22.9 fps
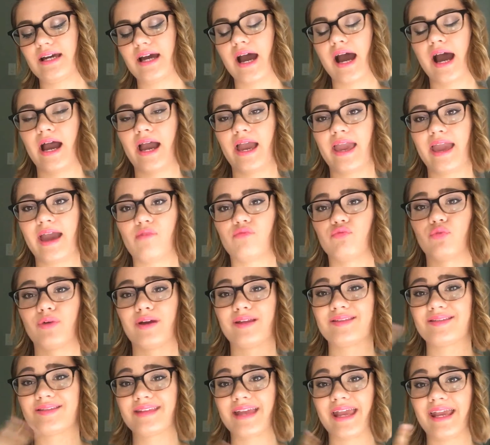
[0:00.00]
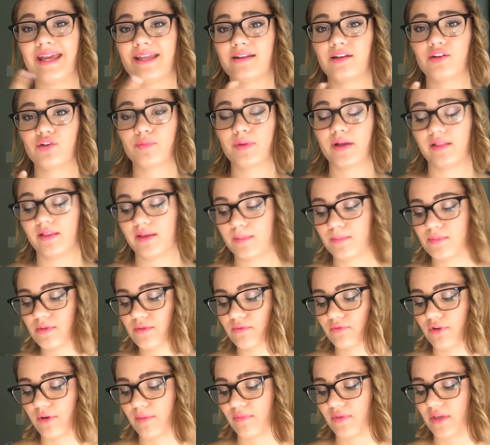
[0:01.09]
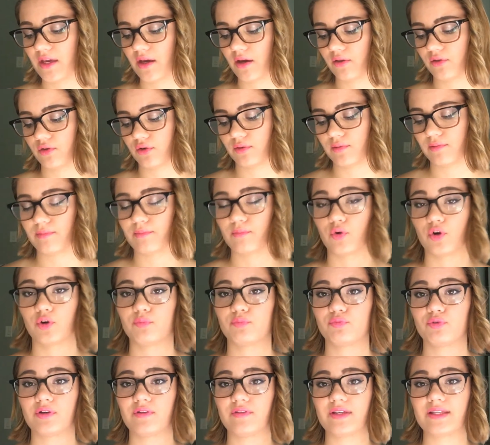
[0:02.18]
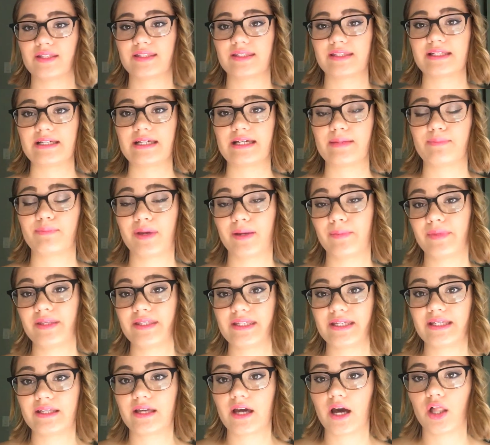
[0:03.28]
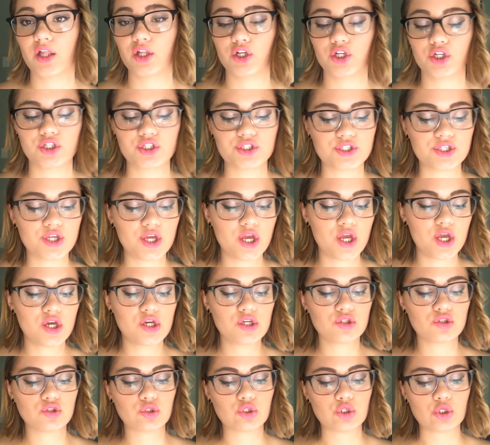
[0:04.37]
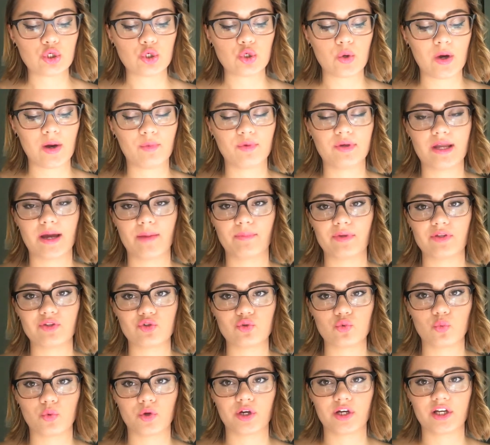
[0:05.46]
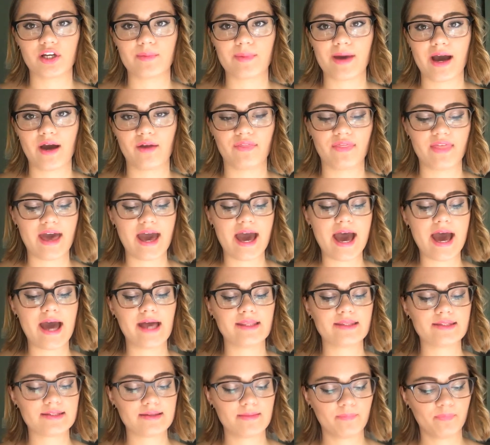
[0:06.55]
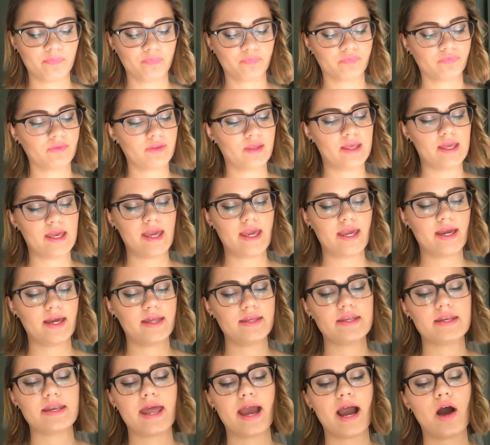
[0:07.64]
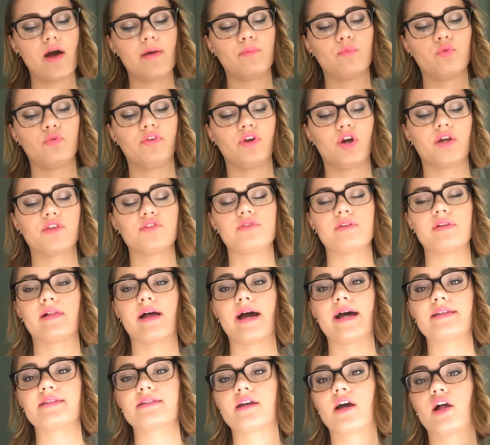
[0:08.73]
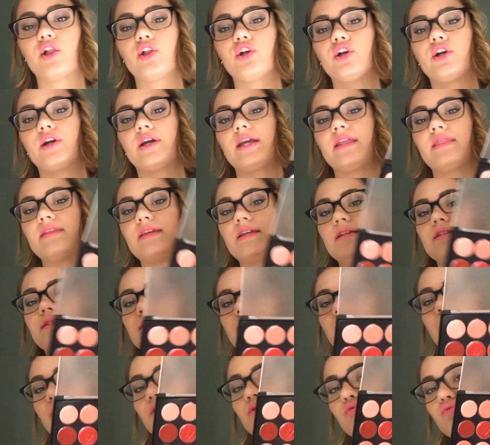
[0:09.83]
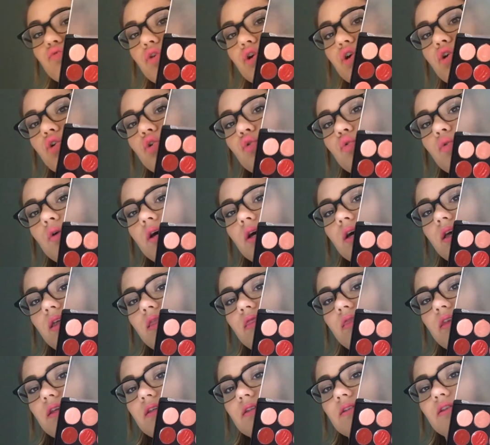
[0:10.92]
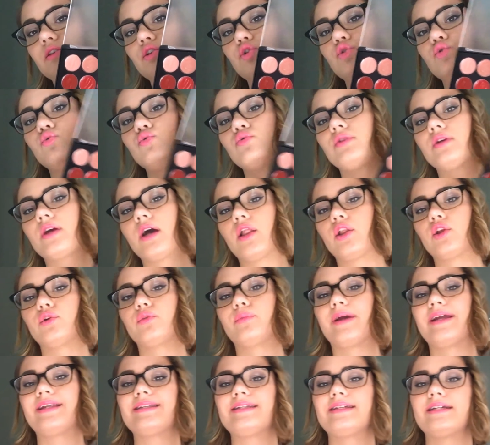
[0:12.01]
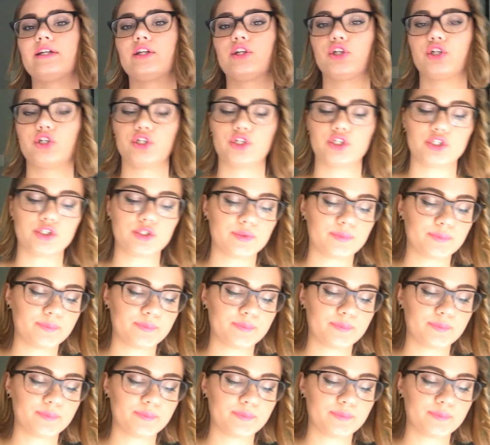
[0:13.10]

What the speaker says: I have red stain under my lips from the other more previously pigmented colors, so I would not be too worried about that. And now I'm moving on to the last color in the second row, this nude color right here.